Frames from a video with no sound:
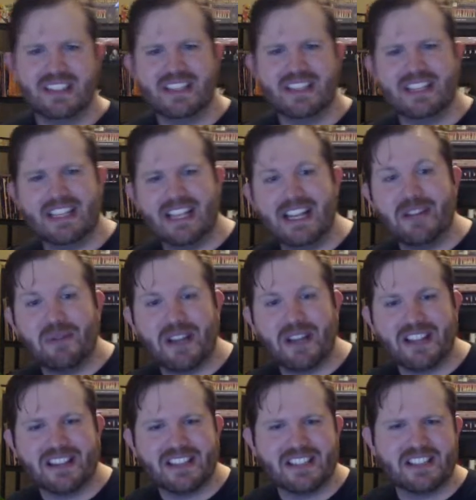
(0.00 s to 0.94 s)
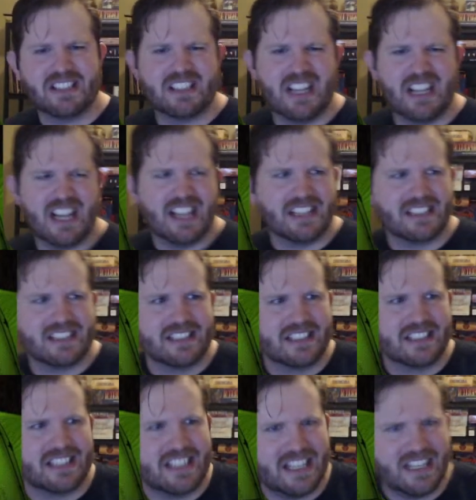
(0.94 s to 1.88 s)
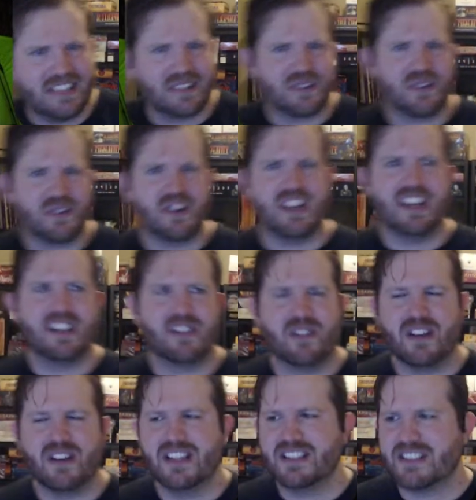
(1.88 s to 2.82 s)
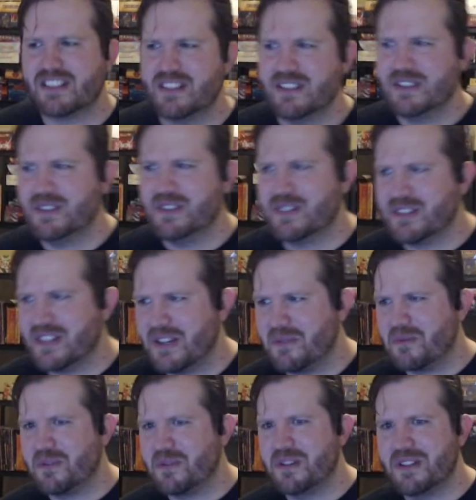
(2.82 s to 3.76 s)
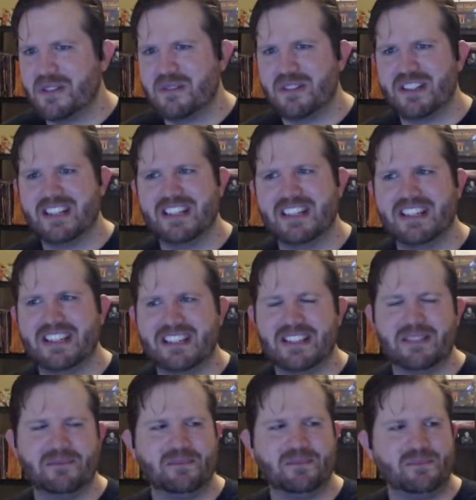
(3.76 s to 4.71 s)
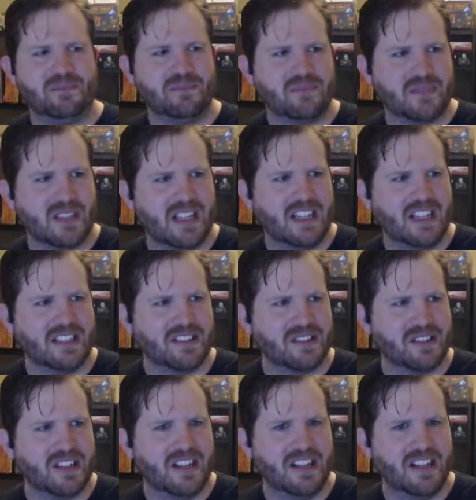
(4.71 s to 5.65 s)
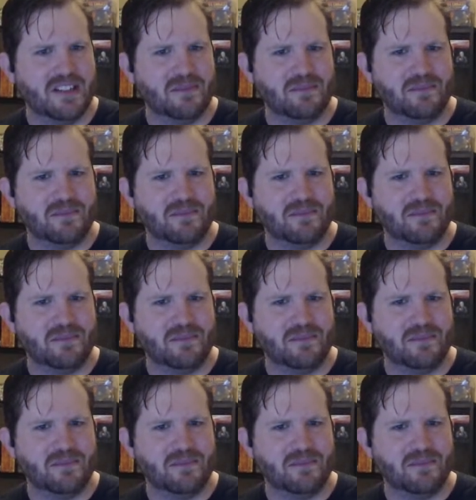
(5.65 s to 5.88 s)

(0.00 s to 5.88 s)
Anyway, this is nice. Keith, great solution. I really, really like it. Nice job.